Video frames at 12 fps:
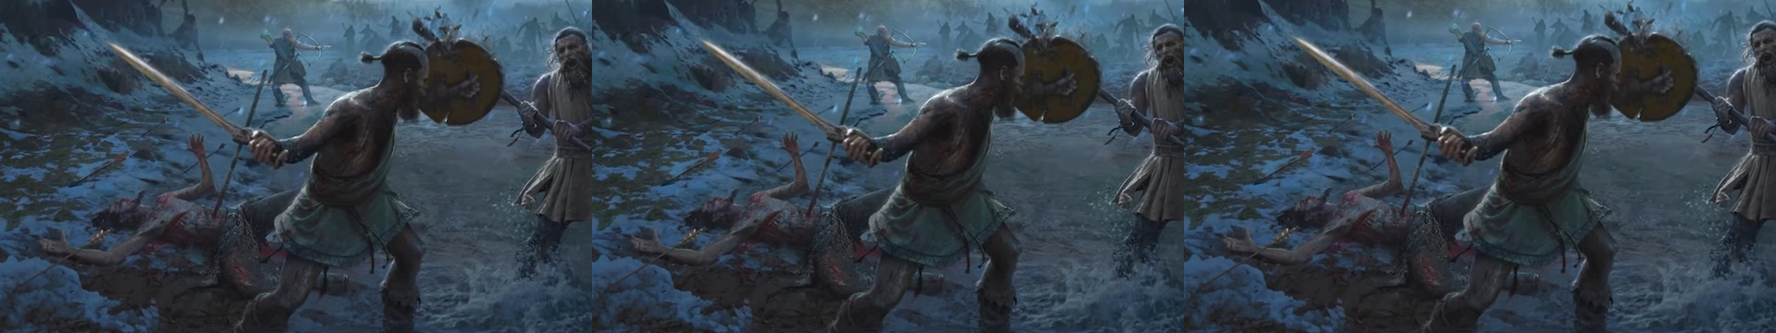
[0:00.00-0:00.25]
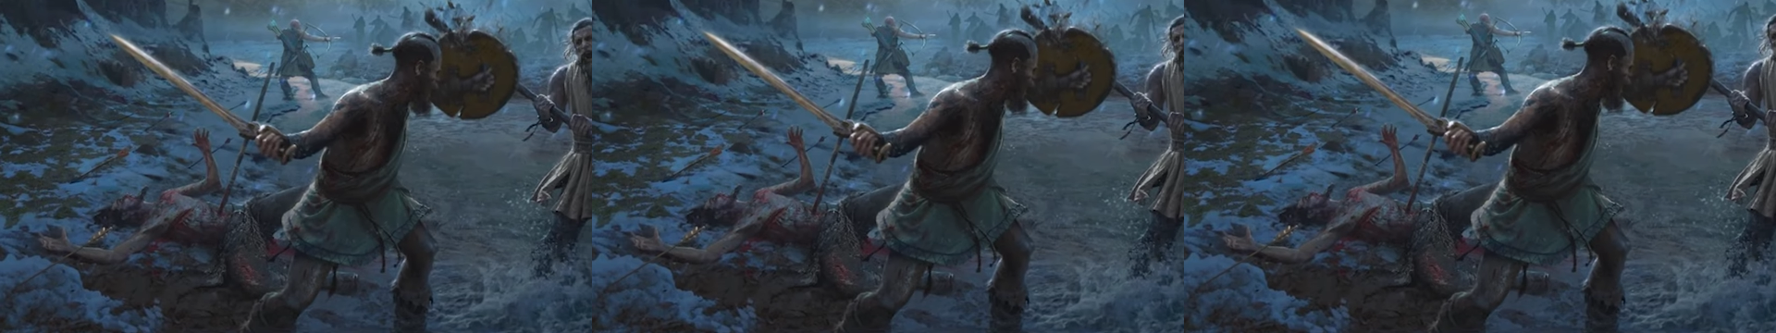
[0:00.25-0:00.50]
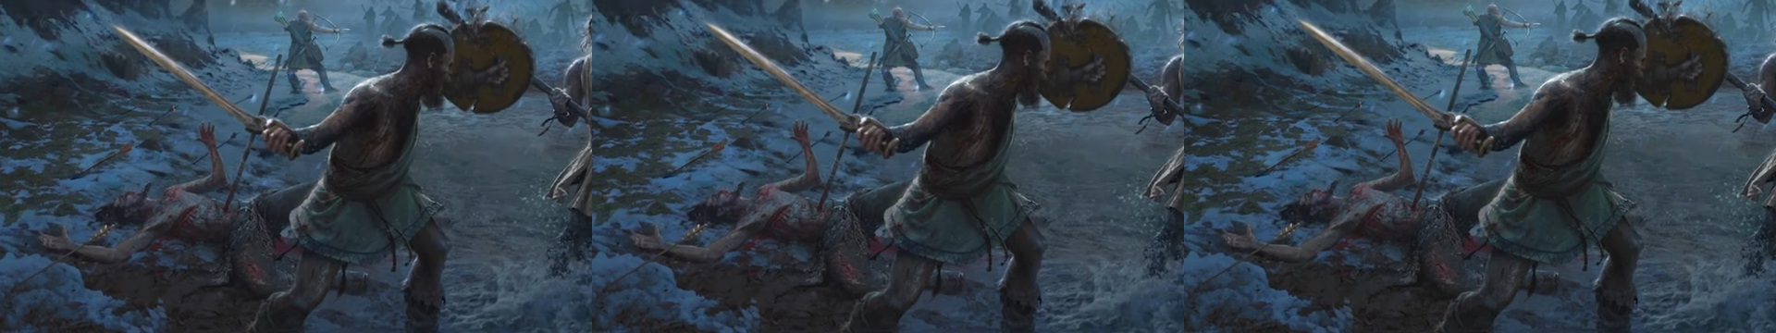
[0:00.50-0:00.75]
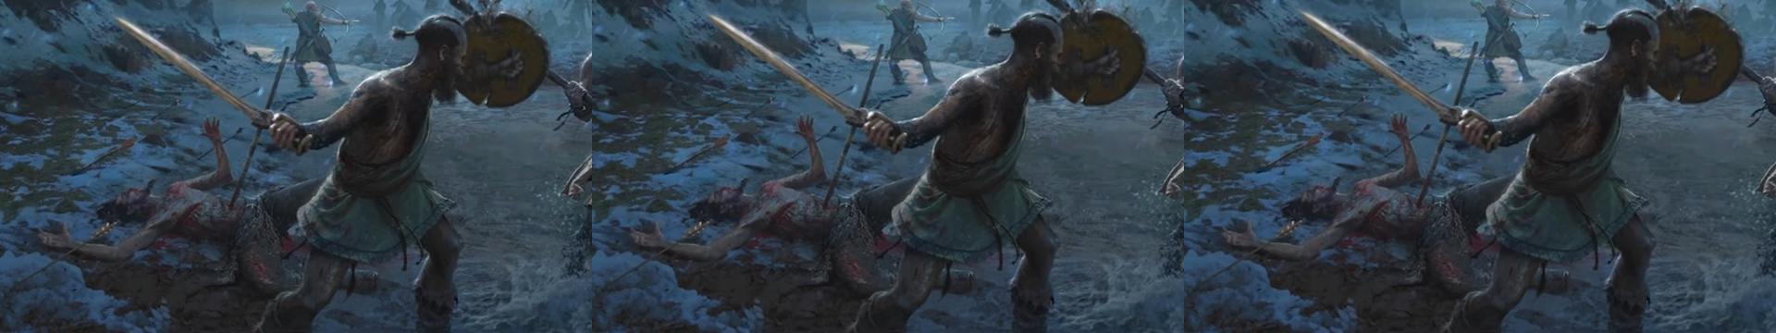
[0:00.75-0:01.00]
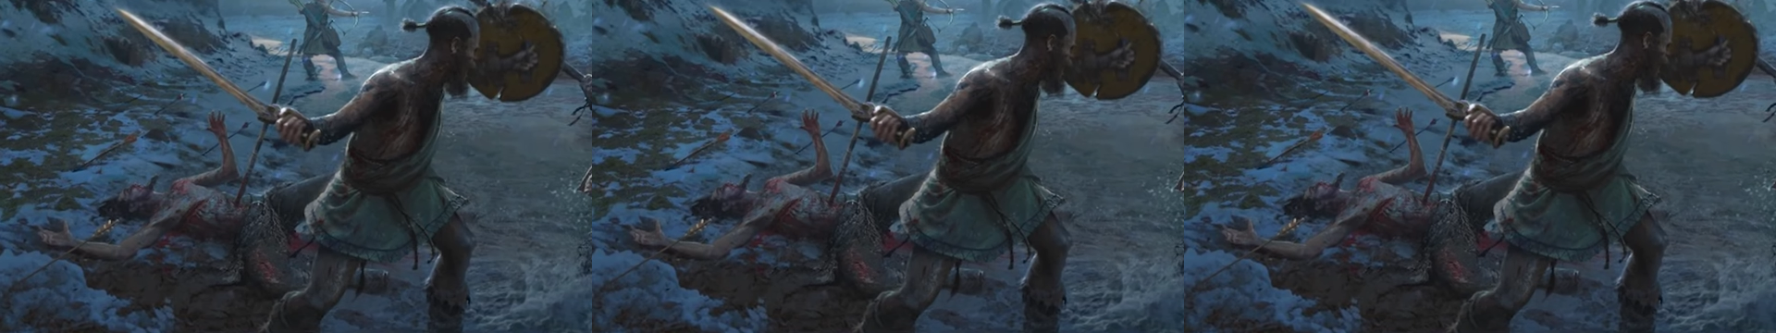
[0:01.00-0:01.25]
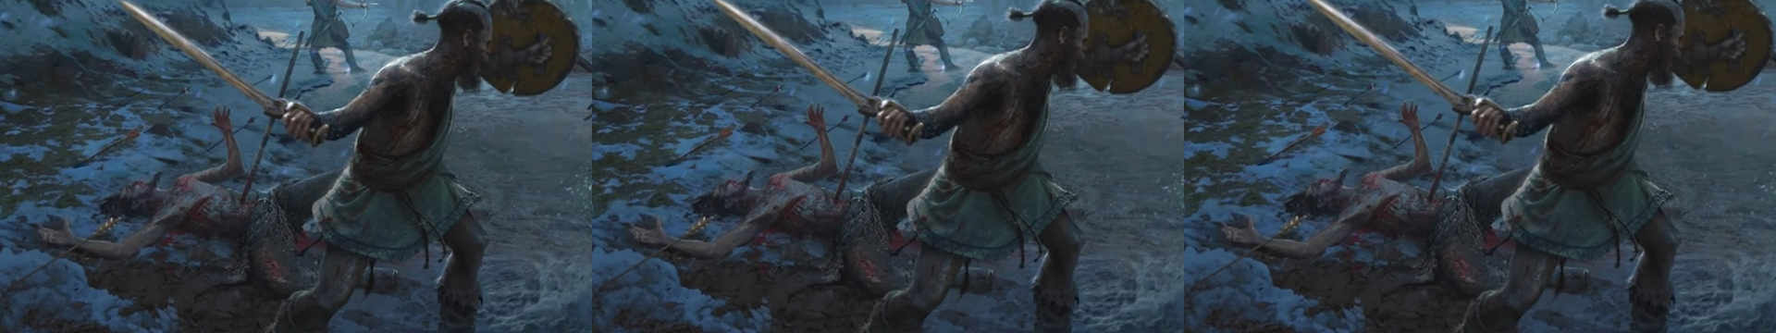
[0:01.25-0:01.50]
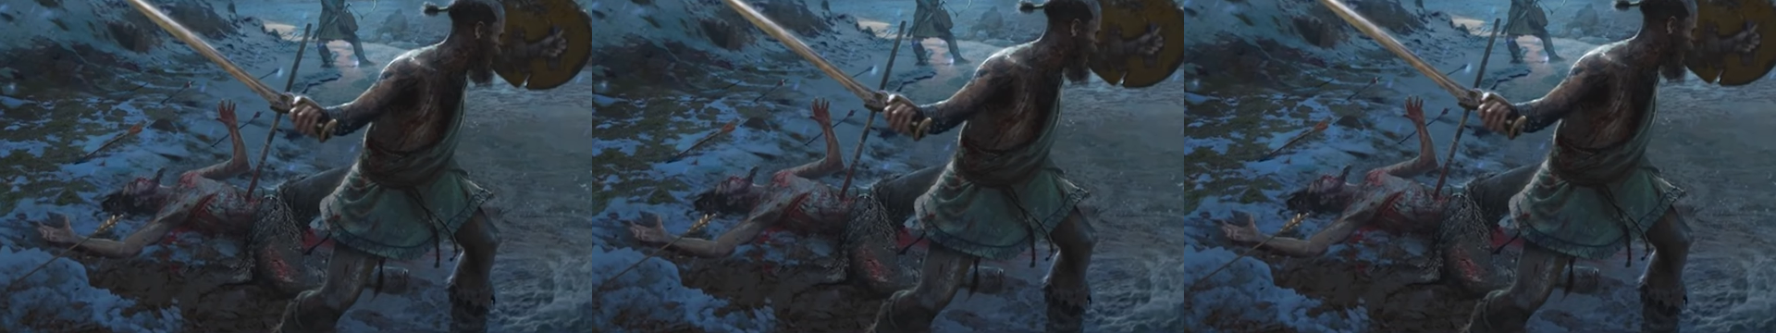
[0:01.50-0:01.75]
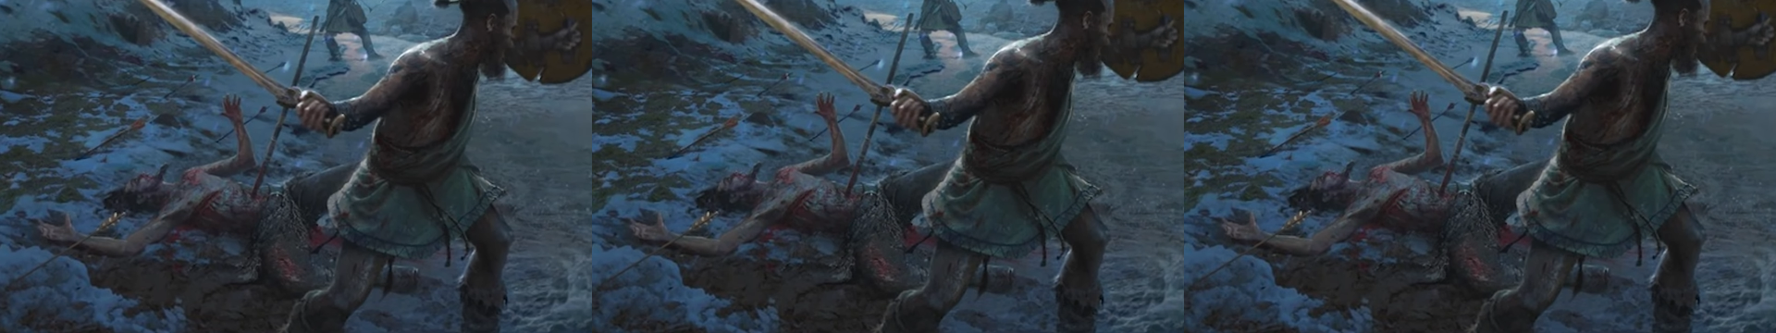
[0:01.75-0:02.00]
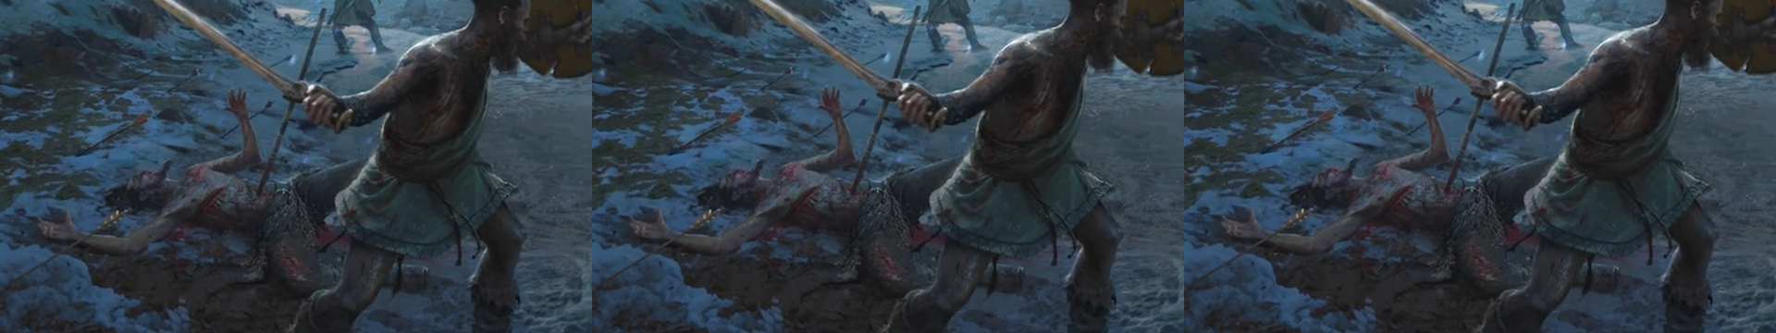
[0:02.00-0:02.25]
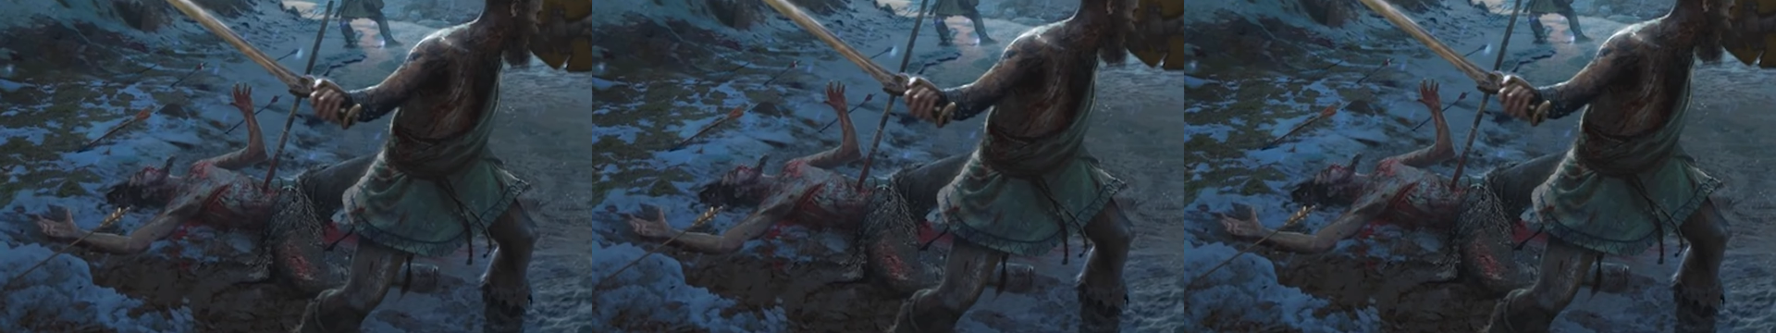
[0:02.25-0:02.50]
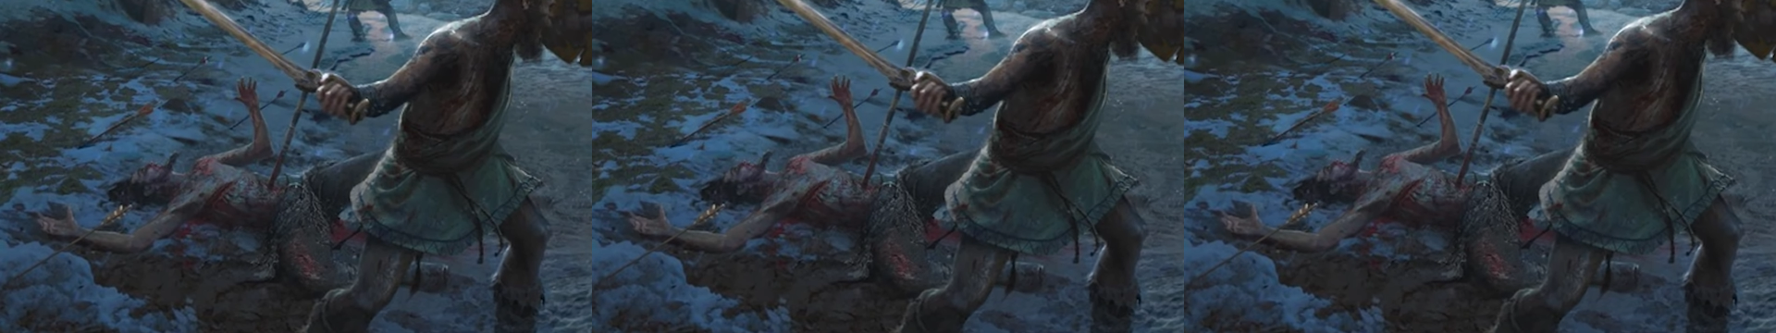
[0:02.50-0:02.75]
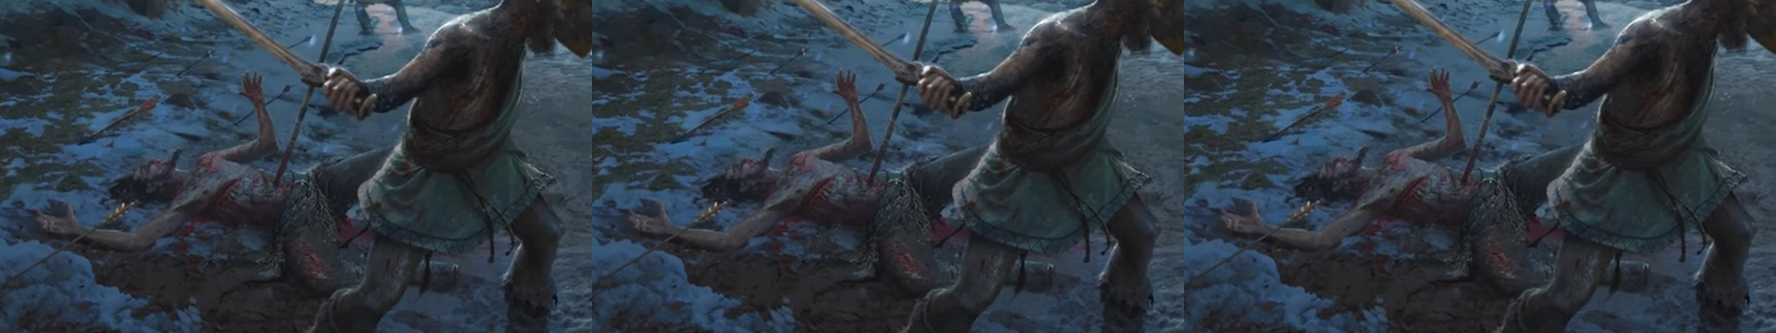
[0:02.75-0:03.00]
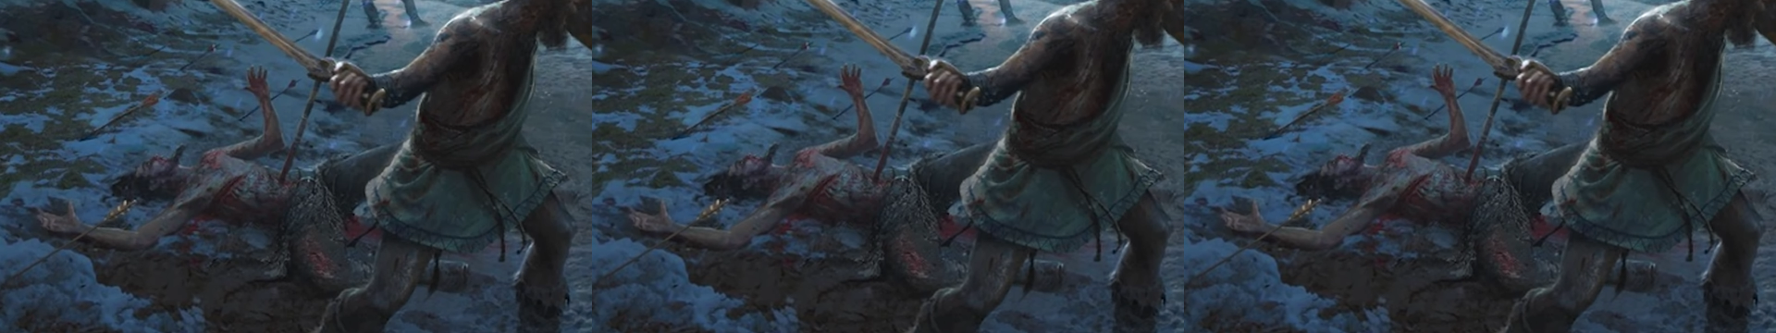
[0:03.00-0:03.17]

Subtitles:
No face is visible, so there are no lips to read.